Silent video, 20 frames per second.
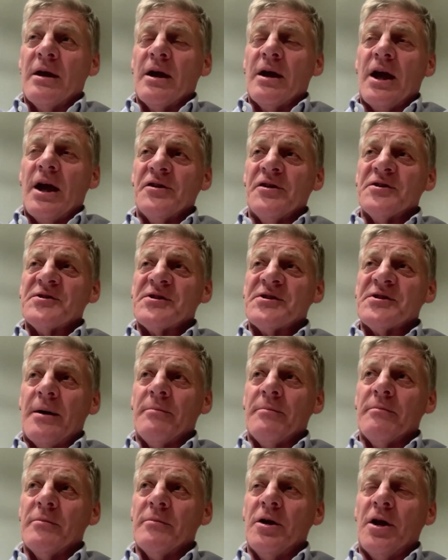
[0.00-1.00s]
And there's
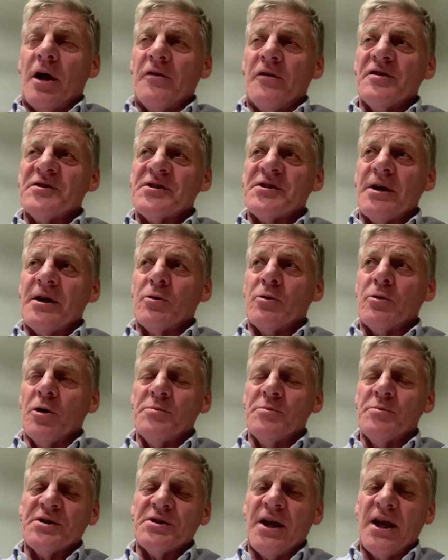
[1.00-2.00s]
some
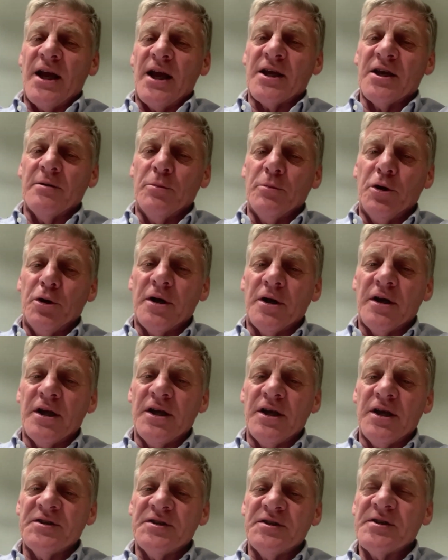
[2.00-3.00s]
groups in our
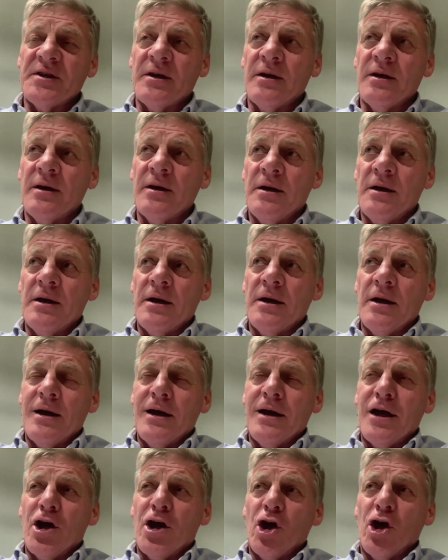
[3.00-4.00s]
communities
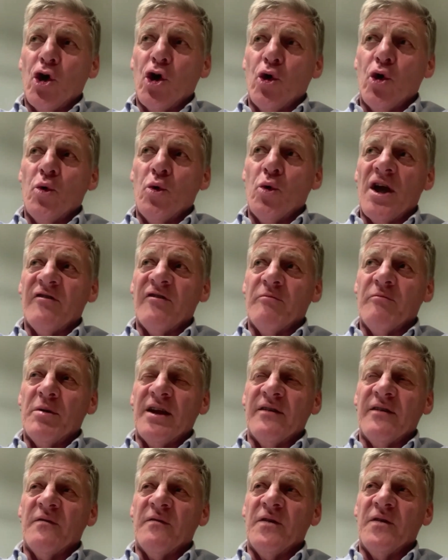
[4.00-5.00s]
who have
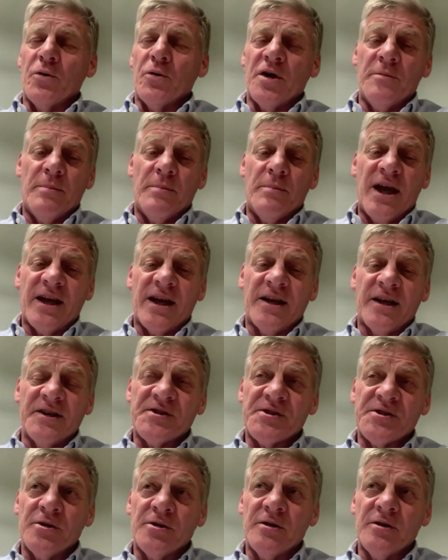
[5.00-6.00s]
been very badly
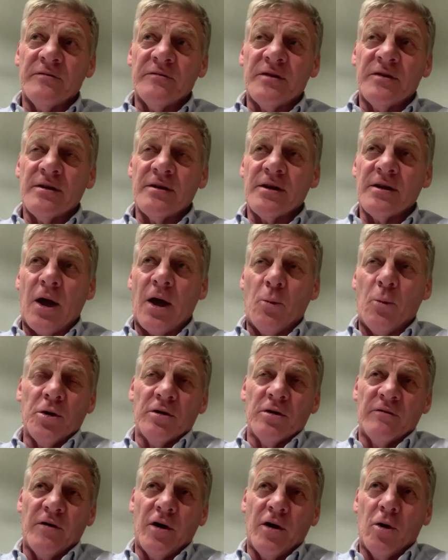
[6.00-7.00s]
served. We're
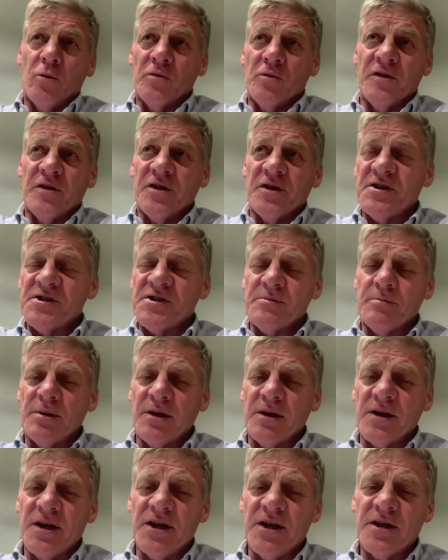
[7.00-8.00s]
involved in the
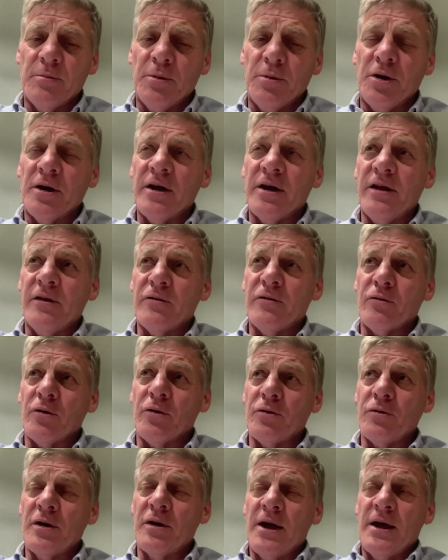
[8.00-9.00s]
disability community
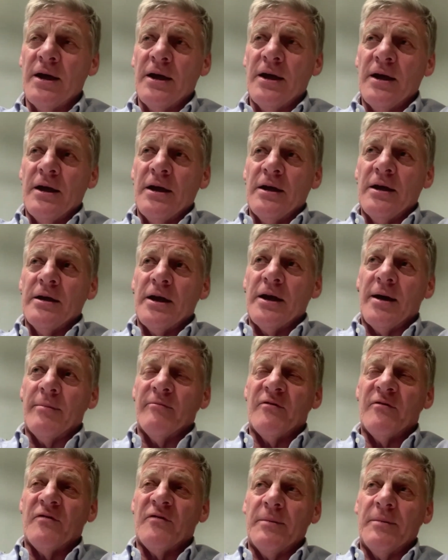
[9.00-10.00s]
through
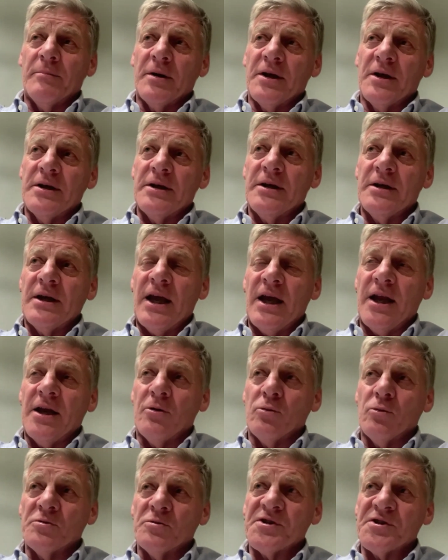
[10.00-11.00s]
family and
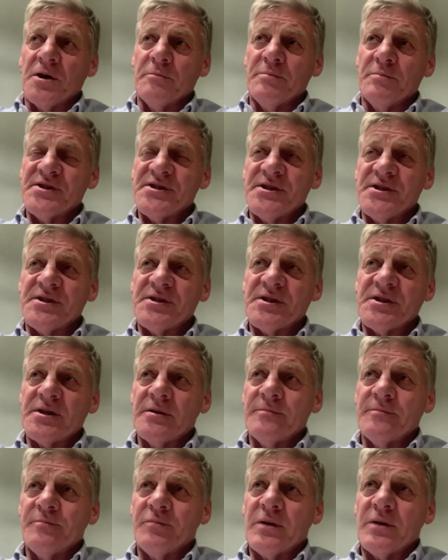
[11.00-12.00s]
also business
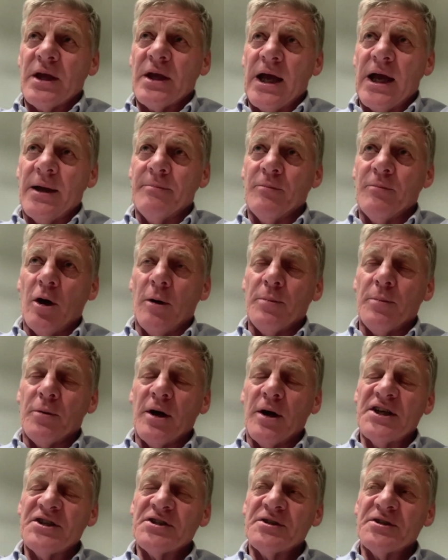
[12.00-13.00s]

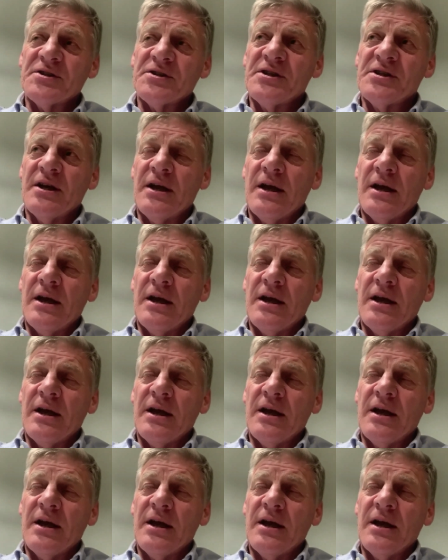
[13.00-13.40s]
operations.